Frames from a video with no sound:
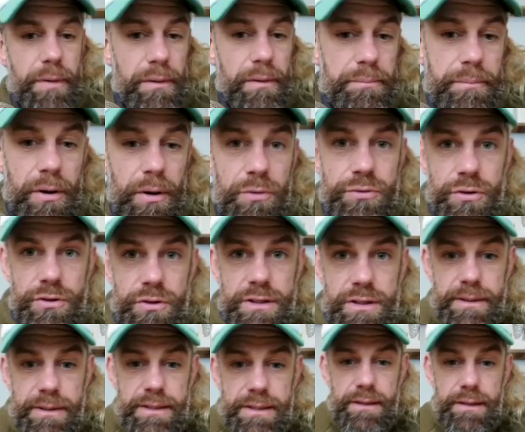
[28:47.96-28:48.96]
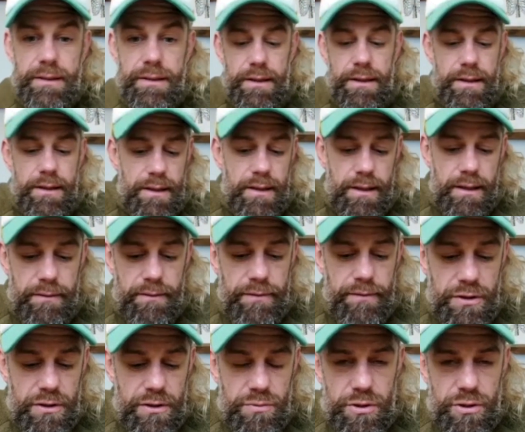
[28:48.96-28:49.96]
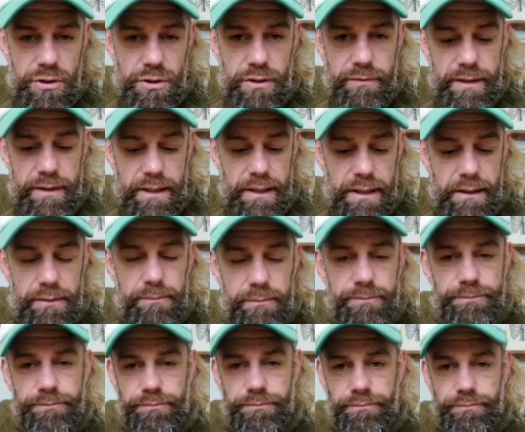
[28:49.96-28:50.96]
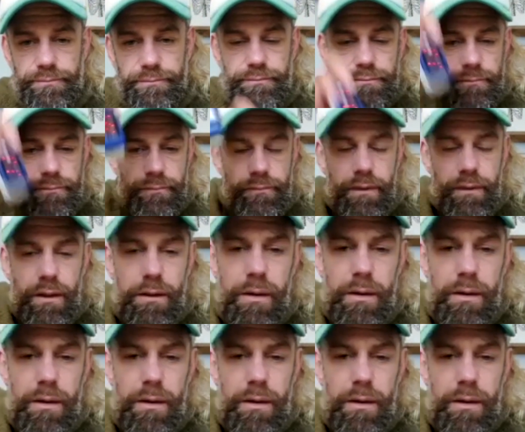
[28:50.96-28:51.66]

pulse oximeter? For those watching on the video, a